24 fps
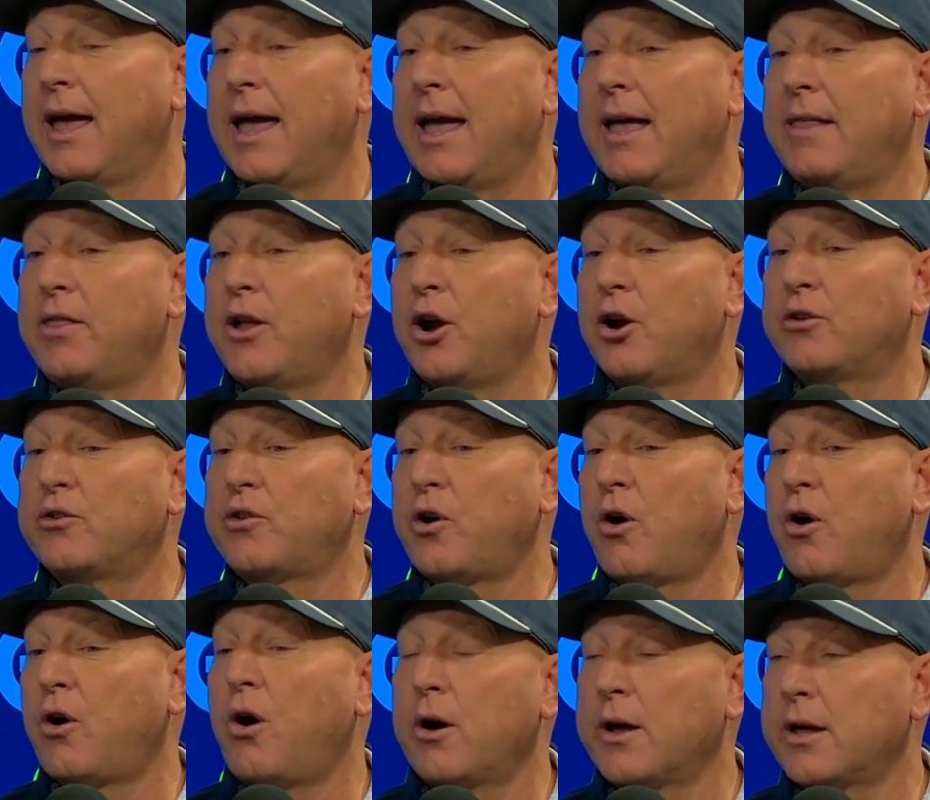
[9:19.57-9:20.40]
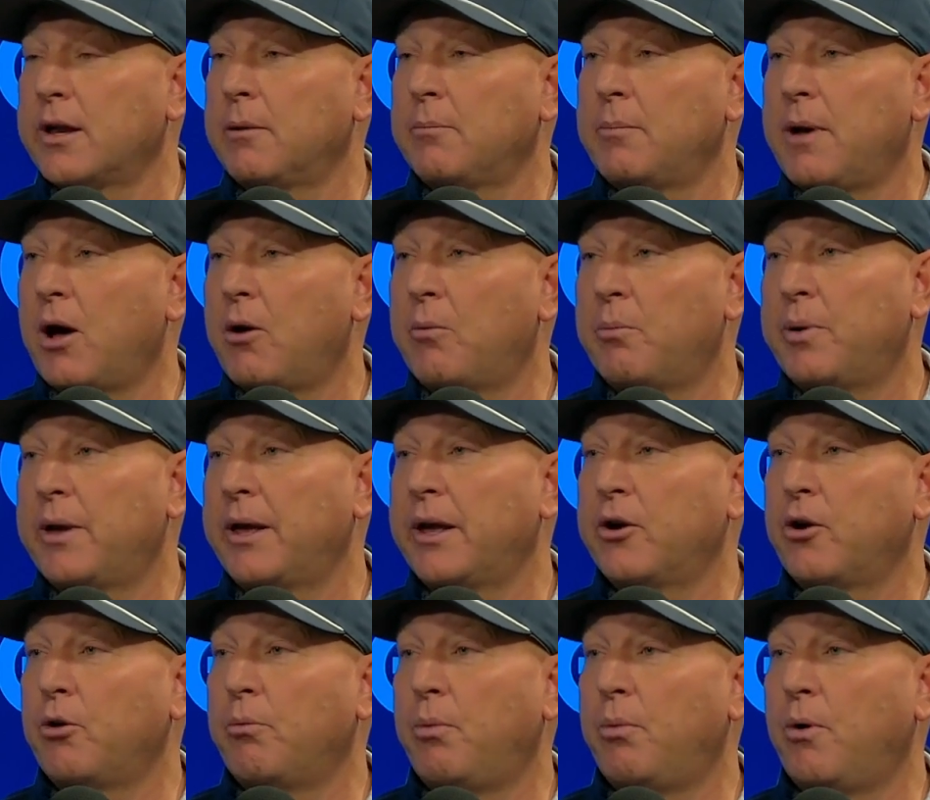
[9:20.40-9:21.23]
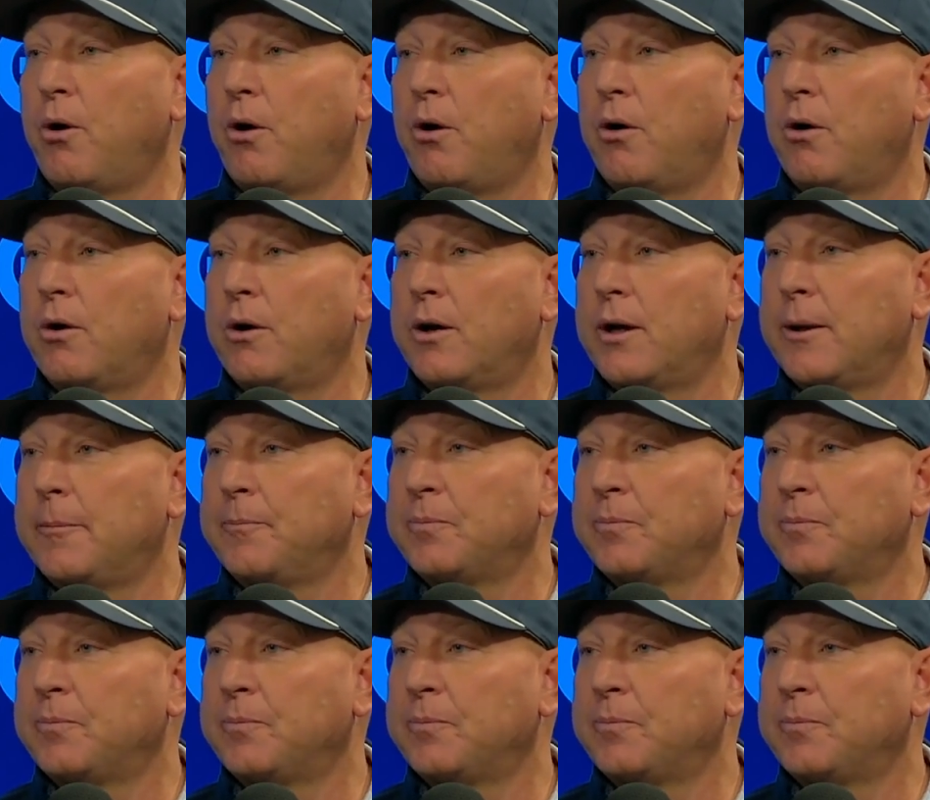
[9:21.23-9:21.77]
And they're talking about pickleball.